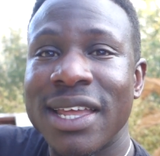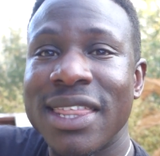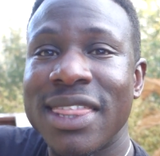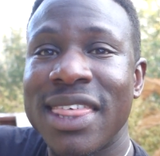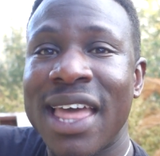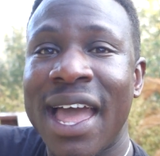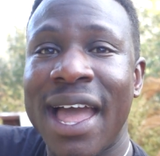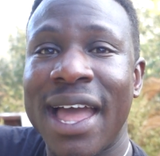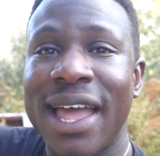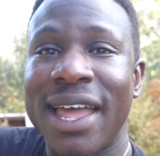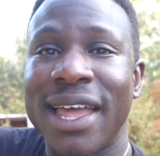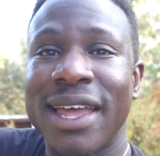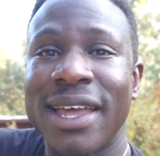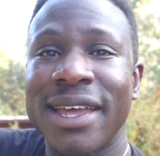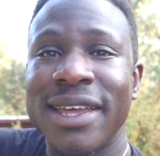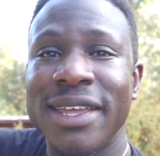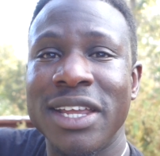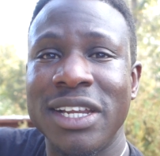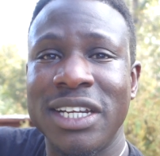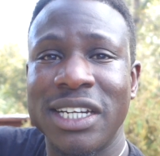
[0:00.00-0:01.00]
that
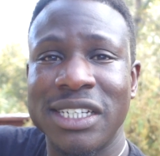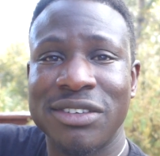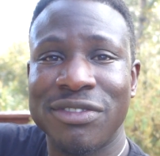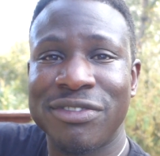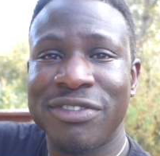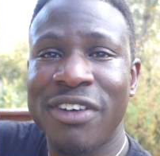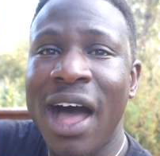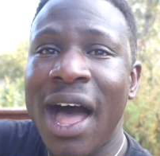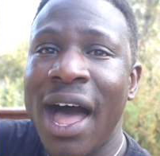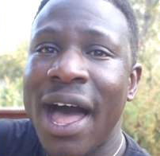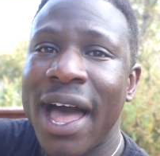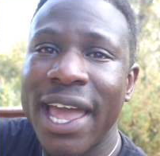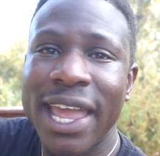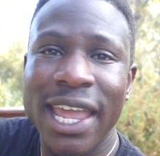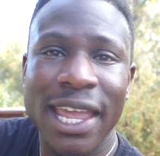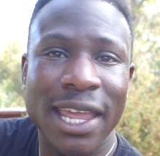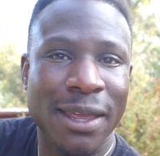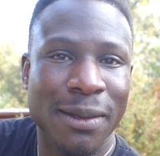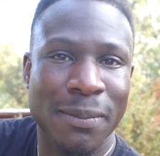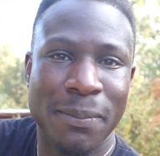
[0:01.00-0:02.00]
you just
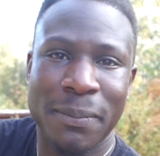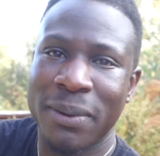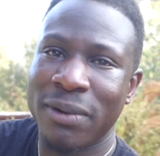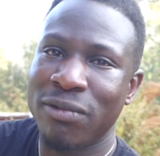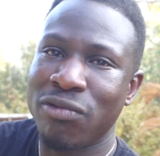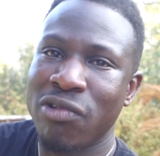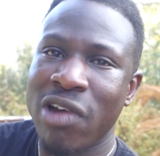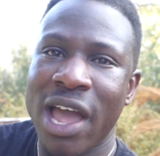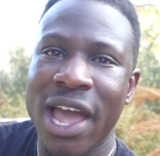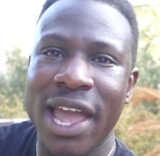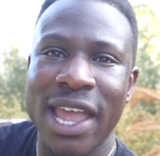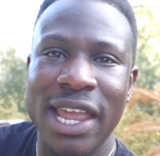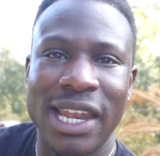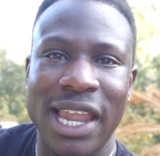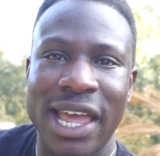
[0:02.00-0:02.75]
vibe, right?